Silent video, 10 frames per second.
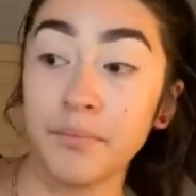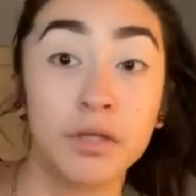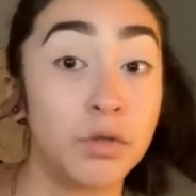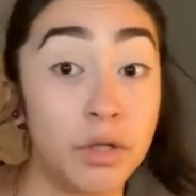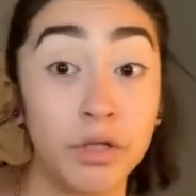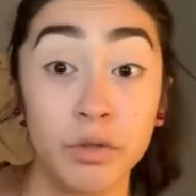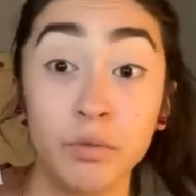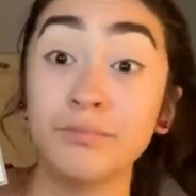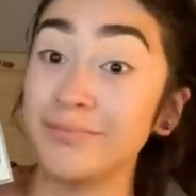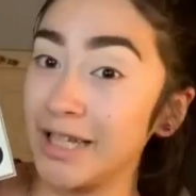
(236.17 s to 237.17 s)
You can
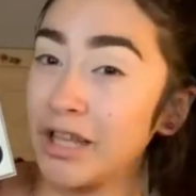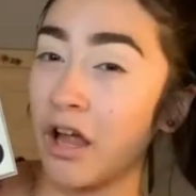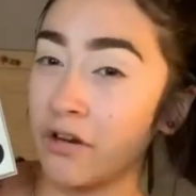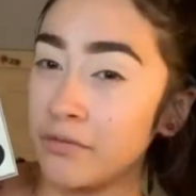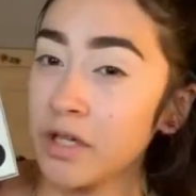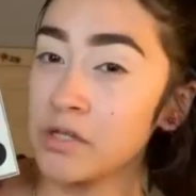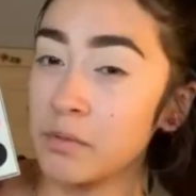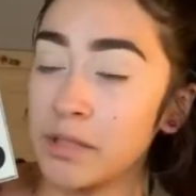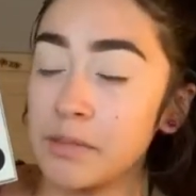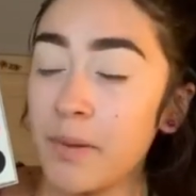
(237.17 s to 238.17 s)
do a lot of looks
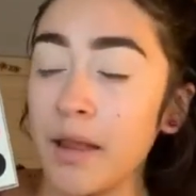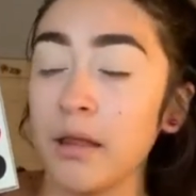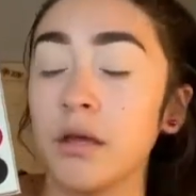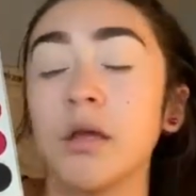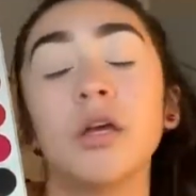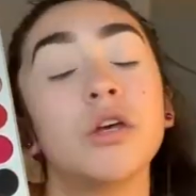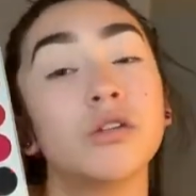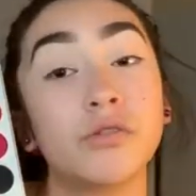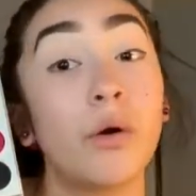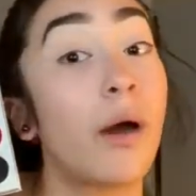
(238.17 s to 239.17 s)
with this palette.
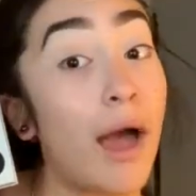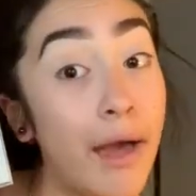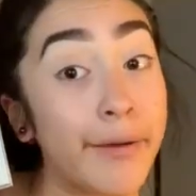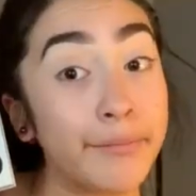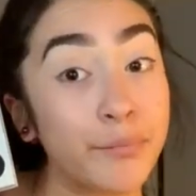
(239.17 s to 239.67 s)
So I